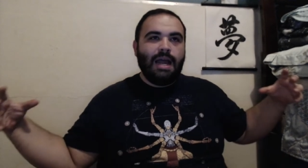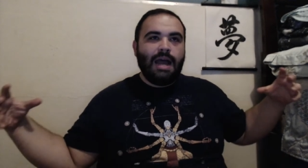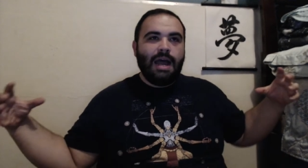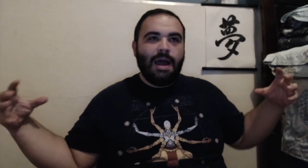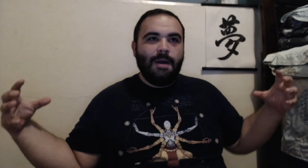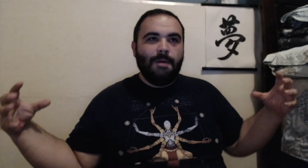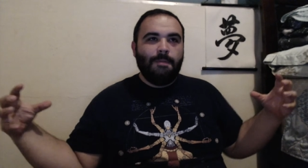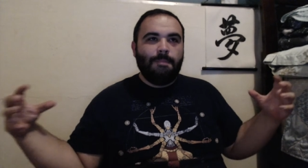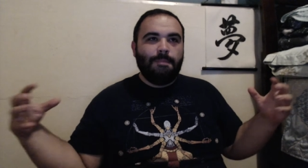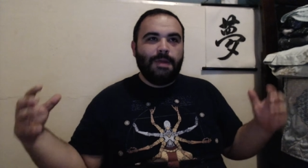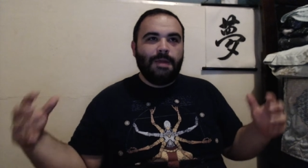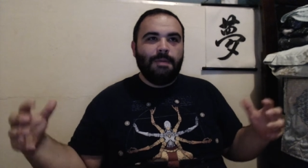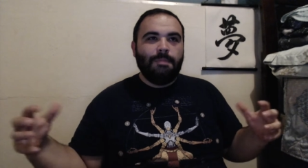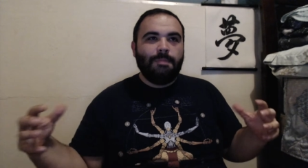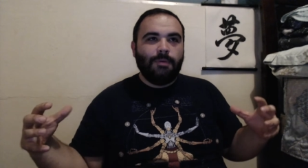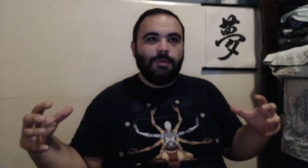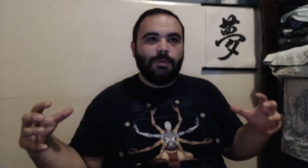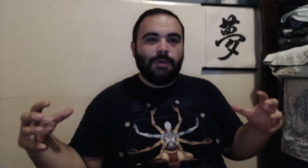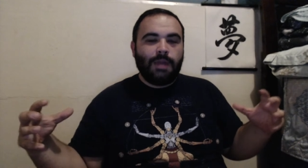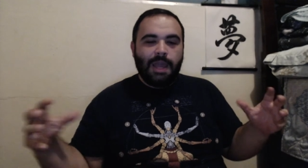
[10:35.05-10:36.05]
how
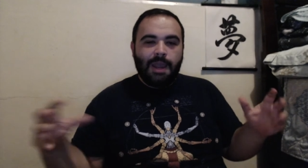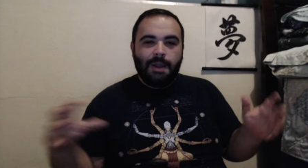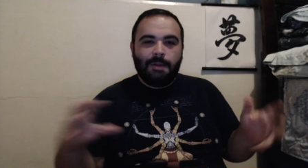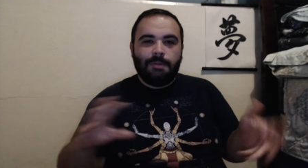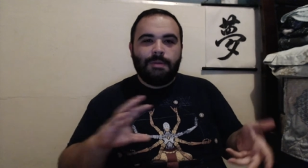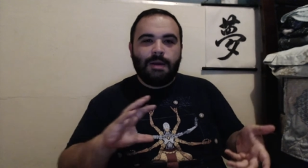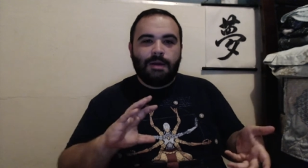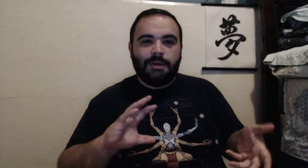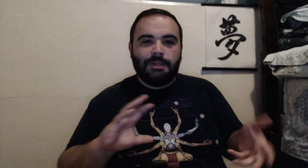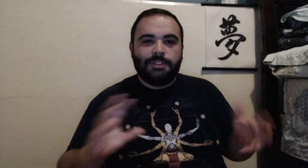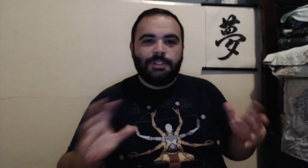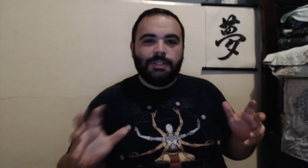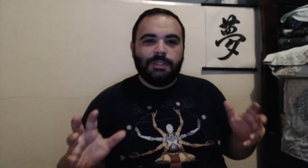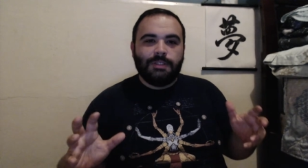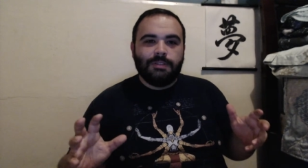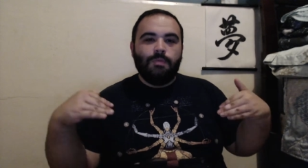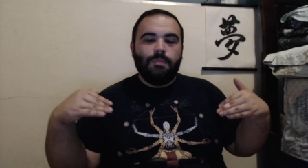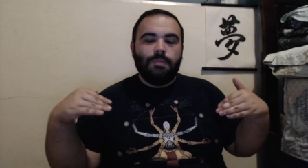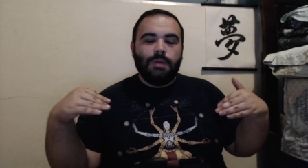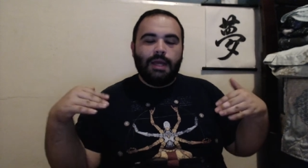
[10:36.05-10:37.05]
people care about each
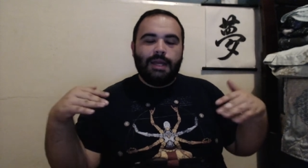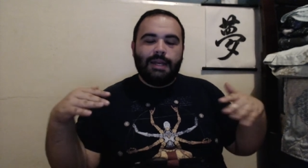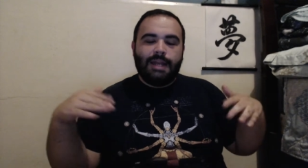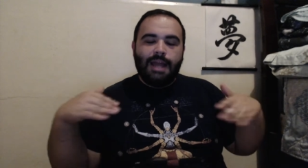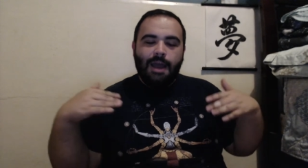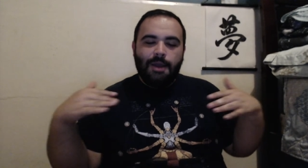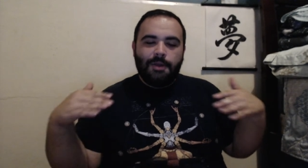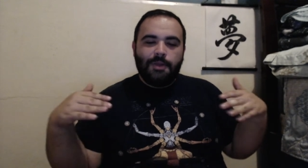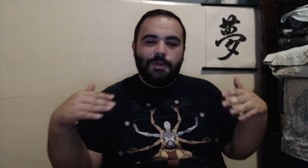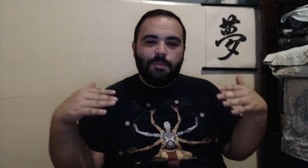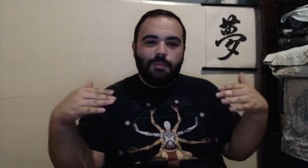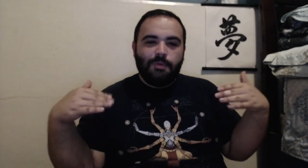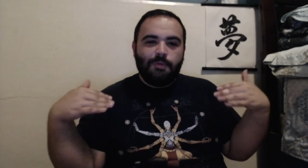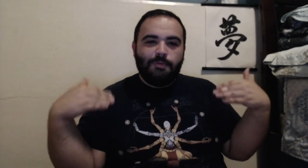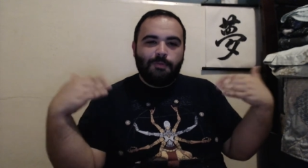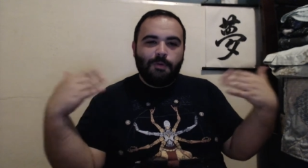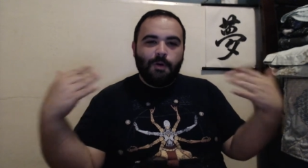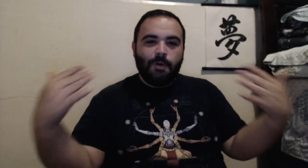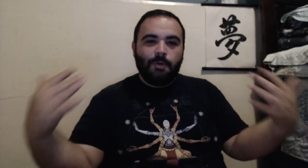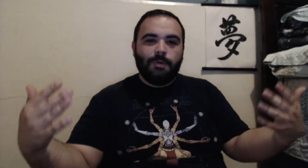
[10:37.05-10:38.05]
other, and how you move
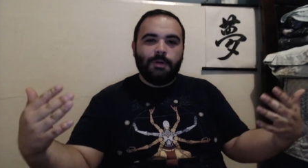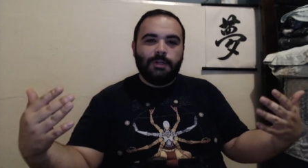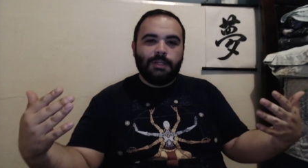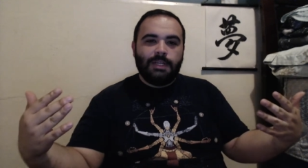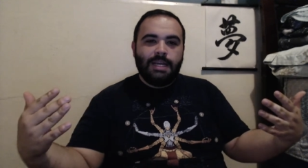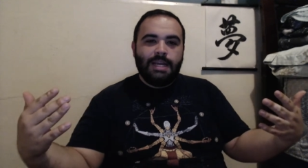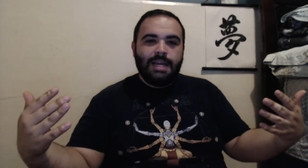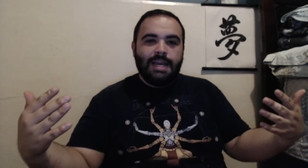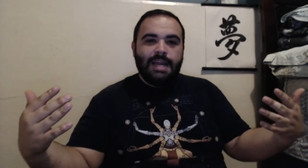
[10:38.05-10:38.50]
forward,